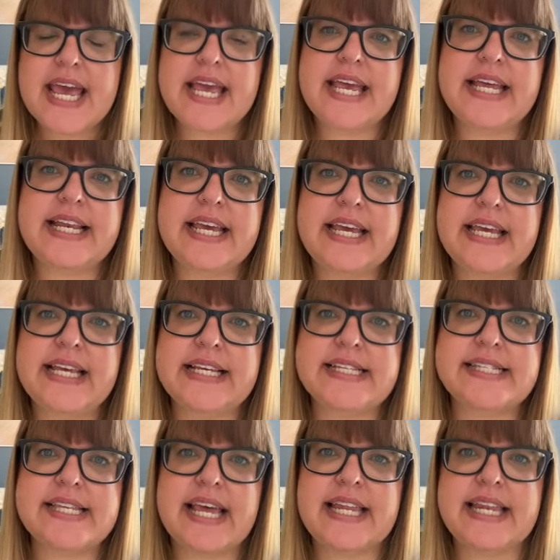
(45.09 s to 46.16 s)
It
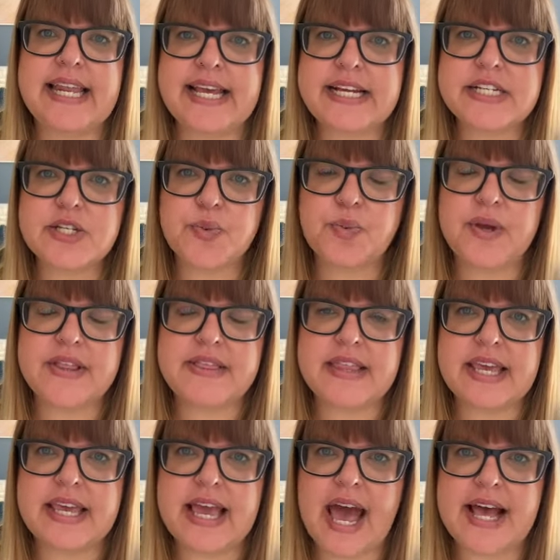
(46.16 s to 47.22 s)
is linked with
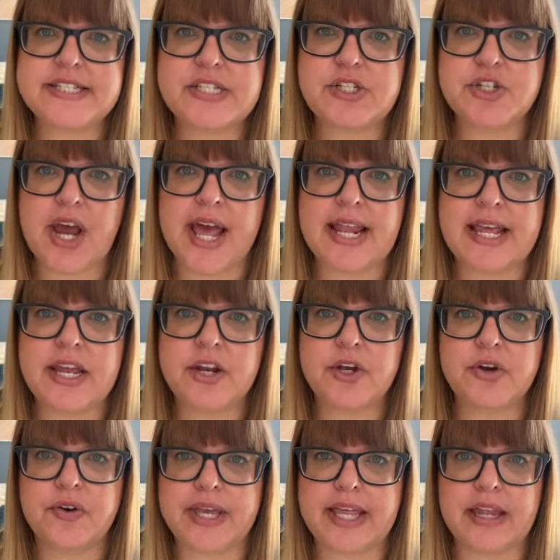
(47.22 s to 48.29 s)
the Australian
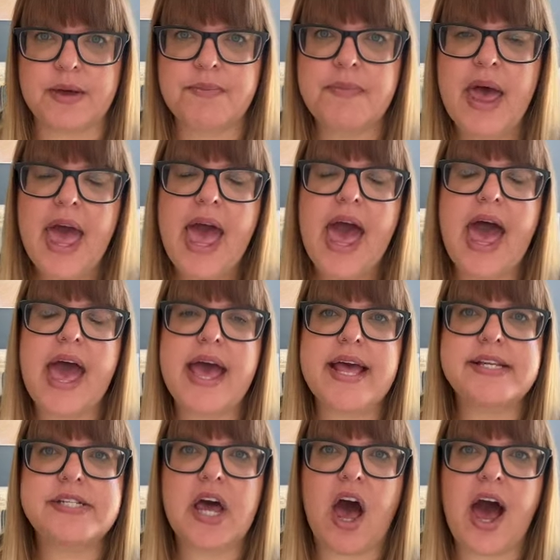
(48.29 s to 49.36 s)
curriculum,
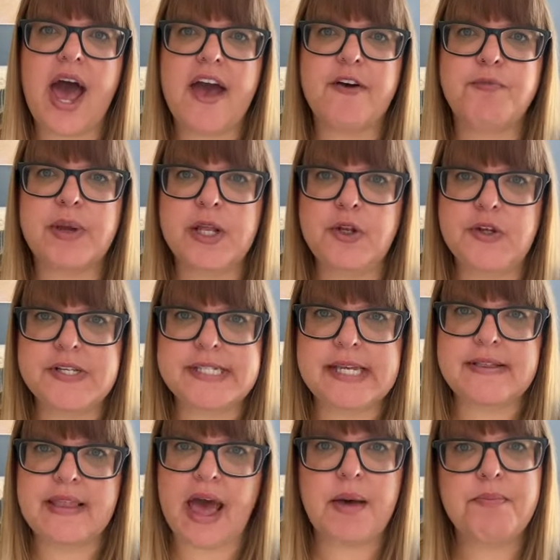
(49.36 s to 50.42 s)
and I have been
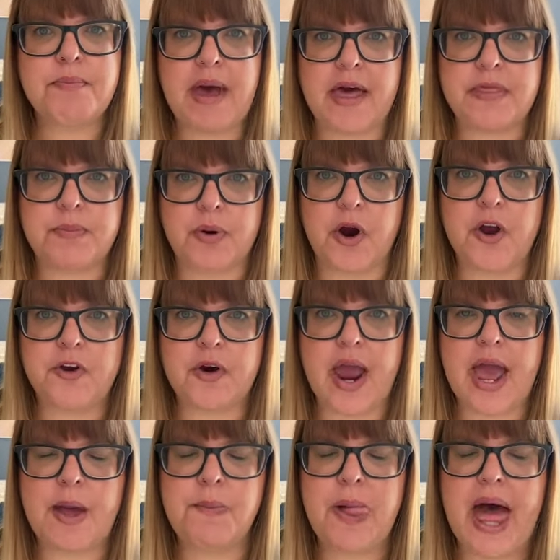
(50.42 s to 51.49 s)
using that math
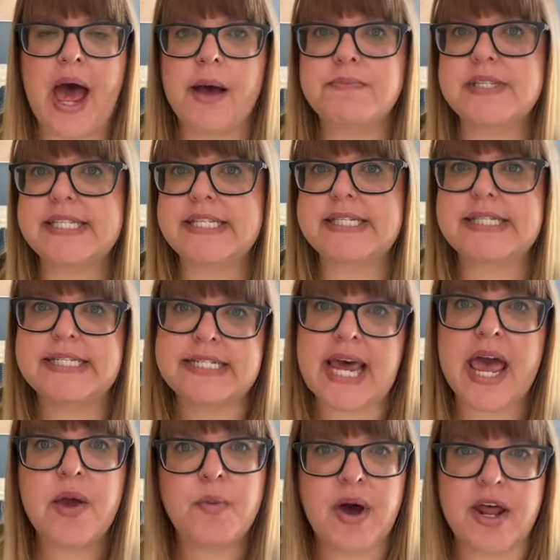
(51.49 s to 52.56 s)
program since
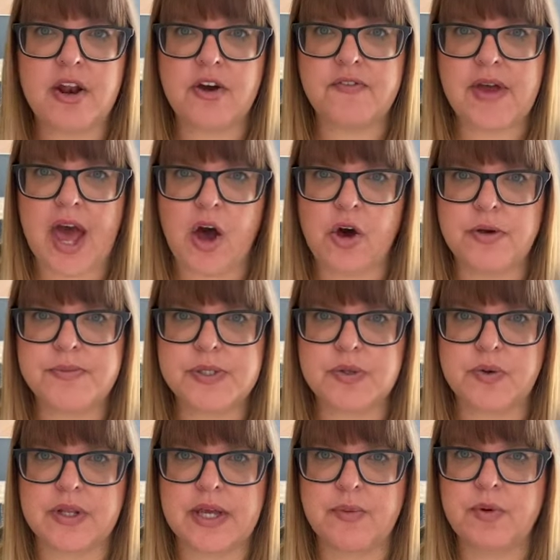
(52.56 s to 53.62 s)
day one of our homeschooling.